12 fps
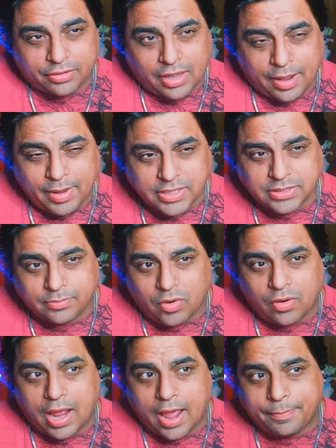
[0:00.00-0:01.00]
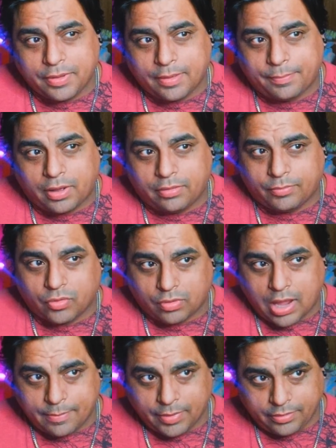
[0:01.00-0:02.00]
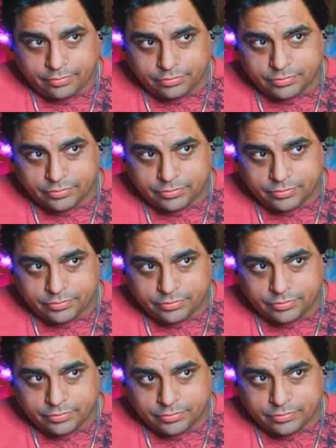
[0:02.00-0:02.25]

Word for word: I'm actually more happy about Mortal Kombat